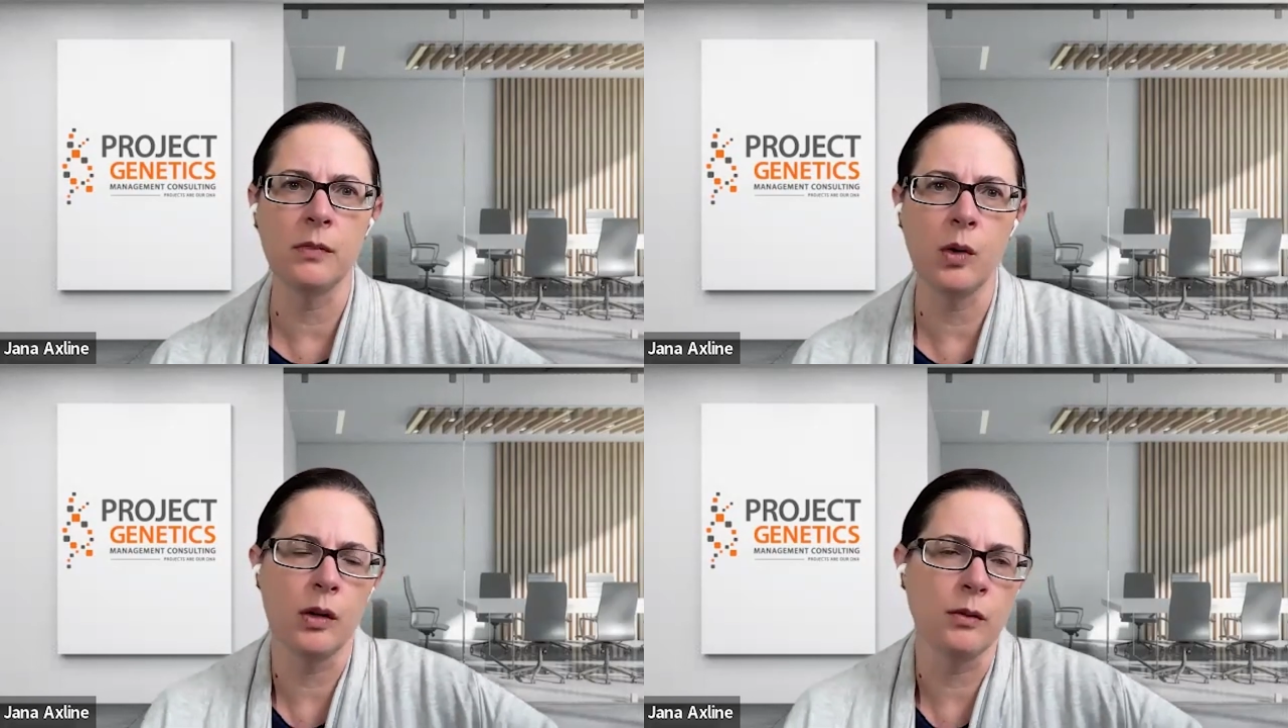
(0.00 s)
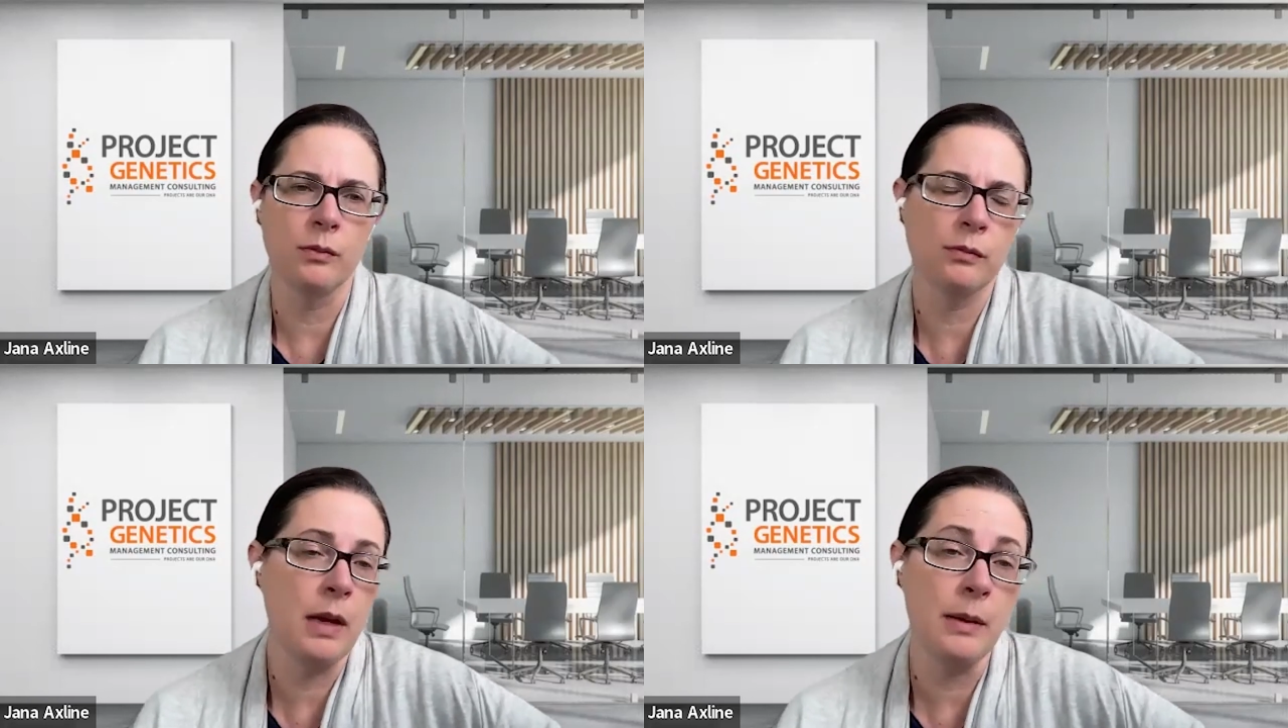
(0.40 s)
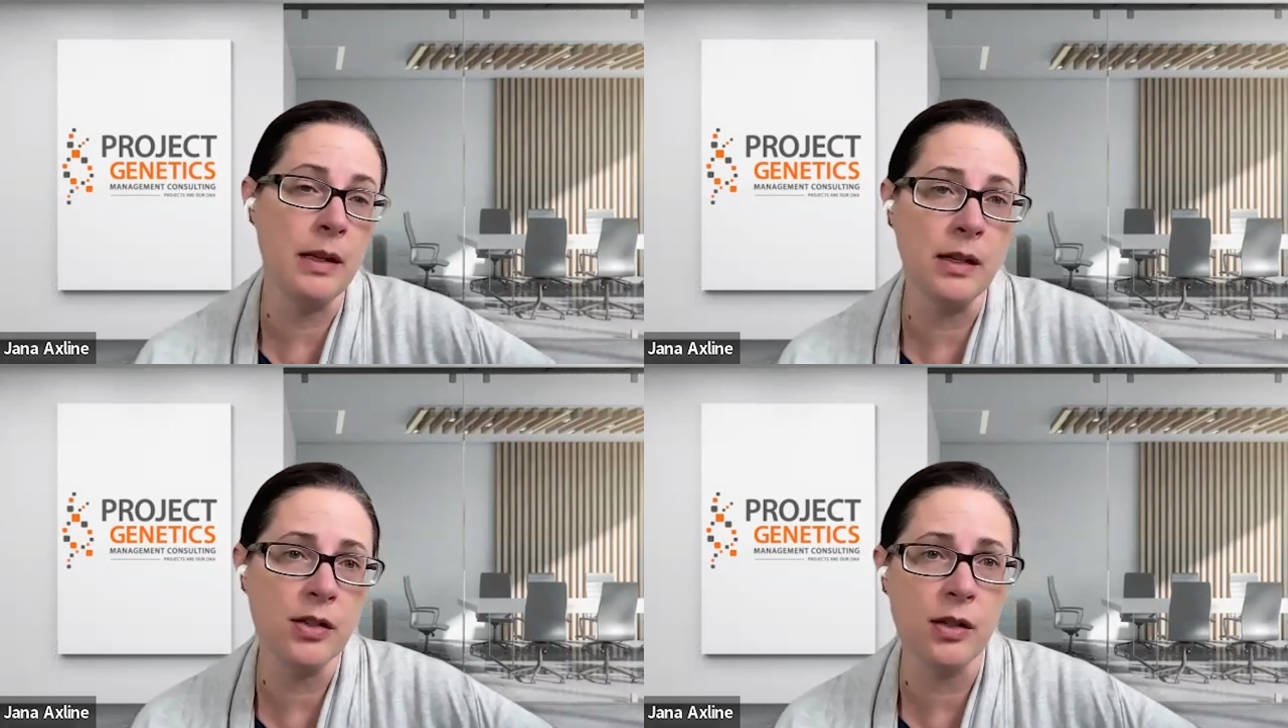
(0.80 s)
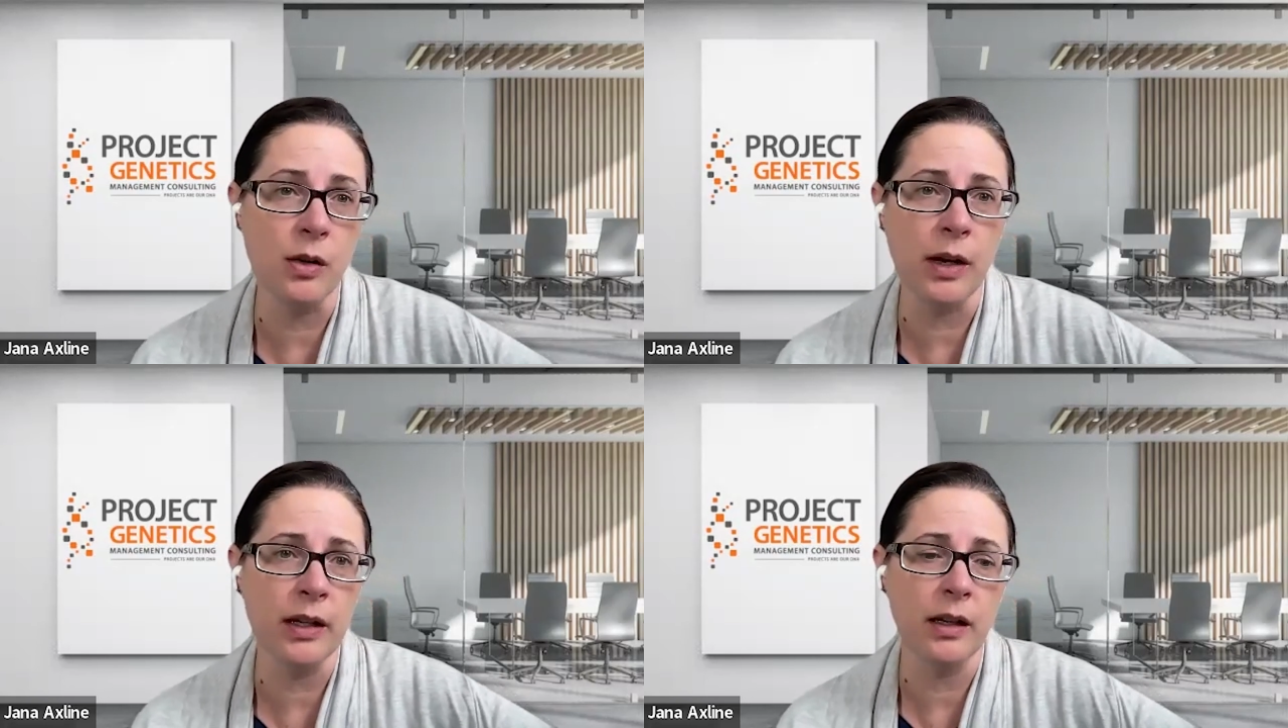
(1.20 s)
or maybe they just don't
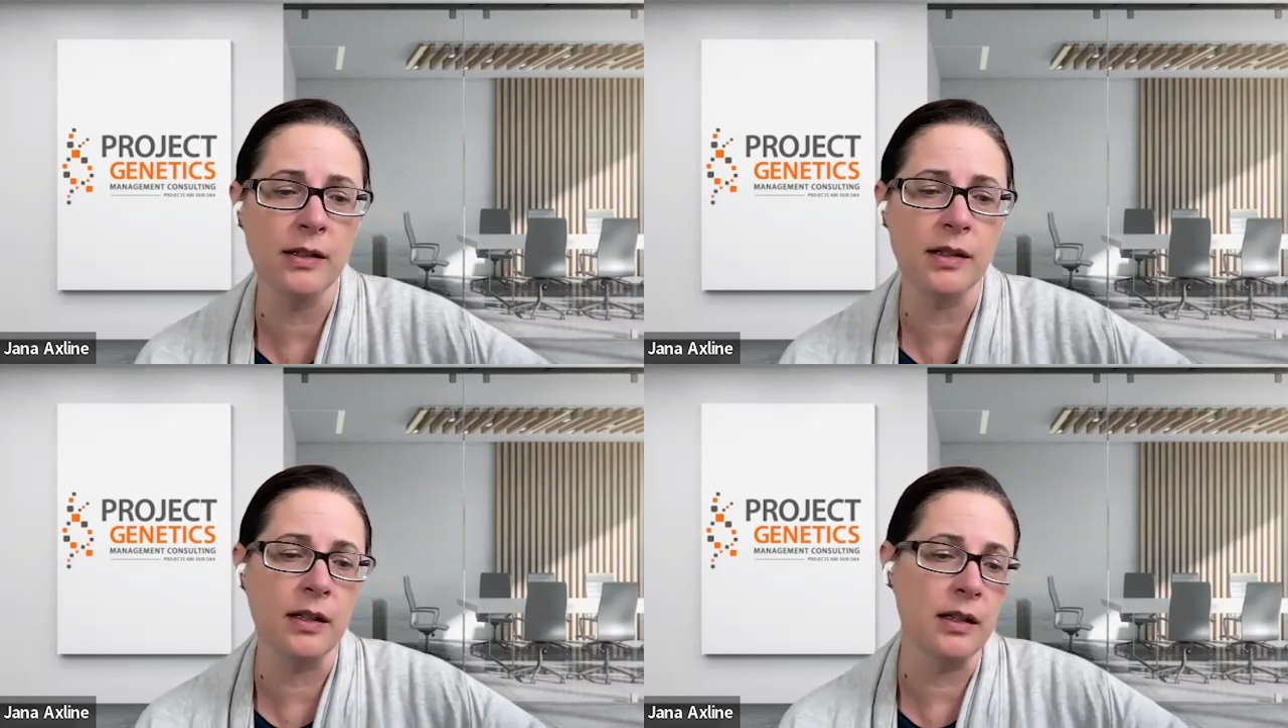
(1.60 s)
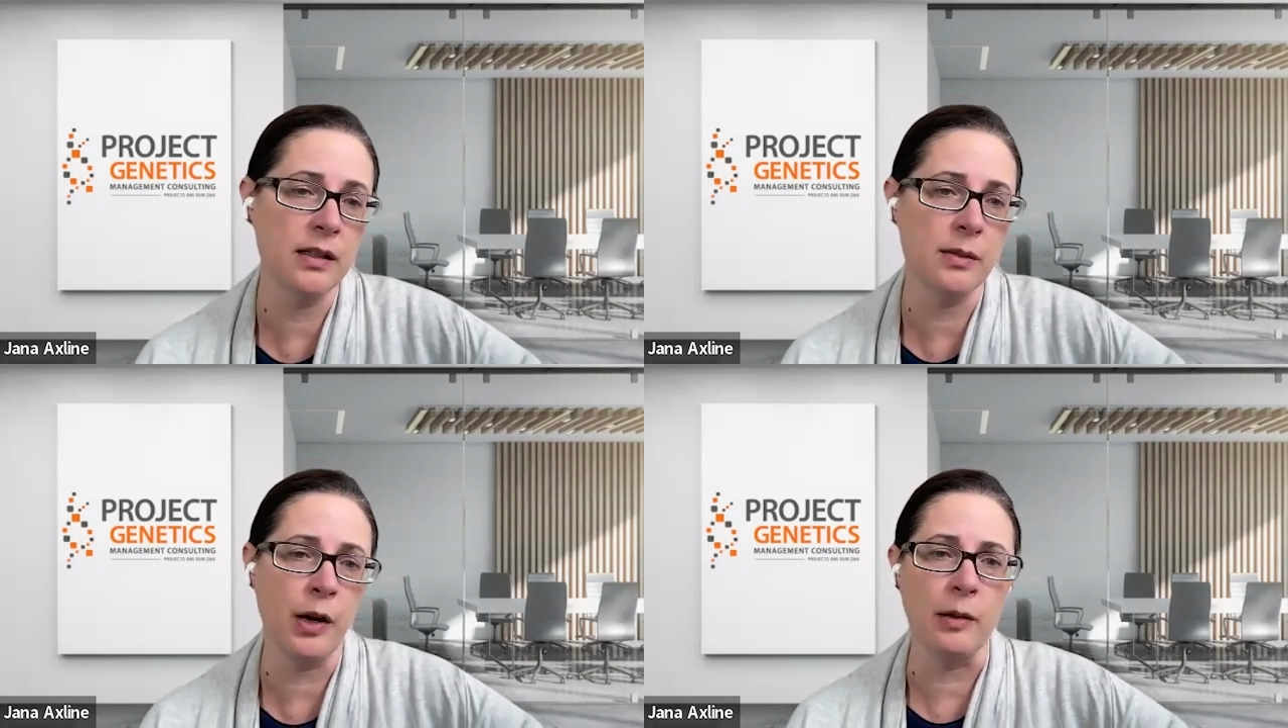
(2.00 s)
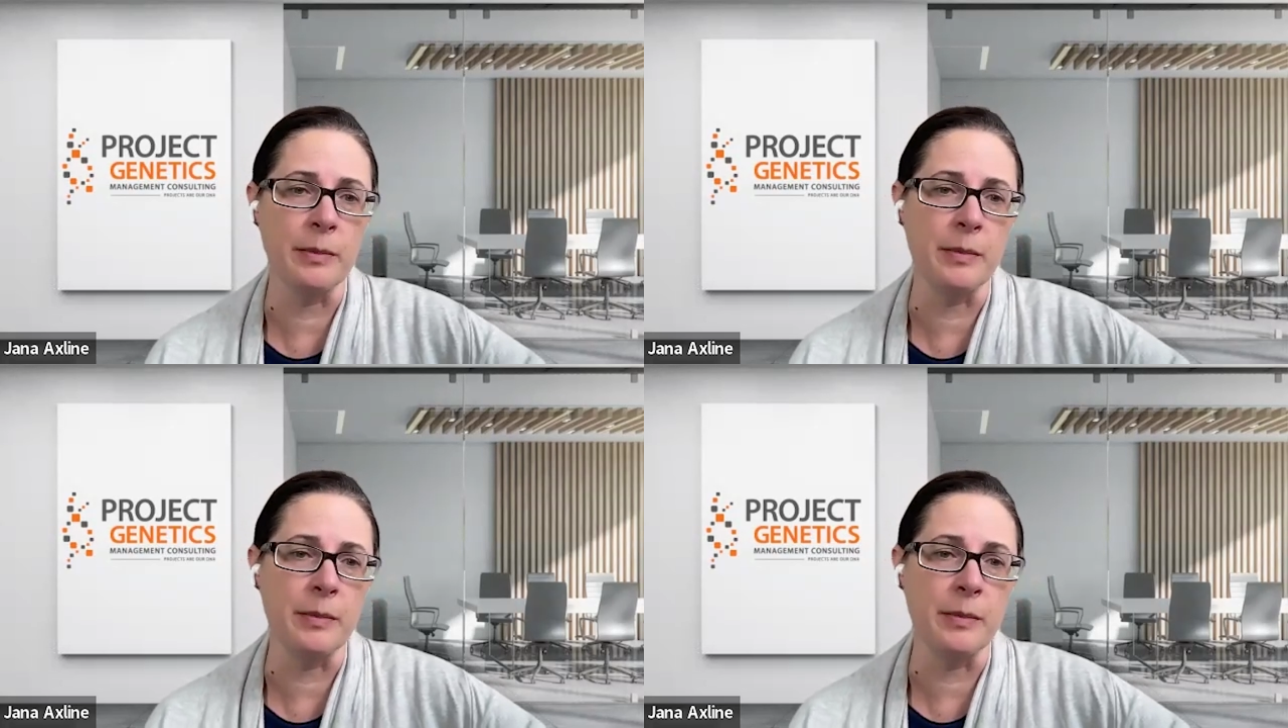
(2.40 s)
recognize that it is a problem.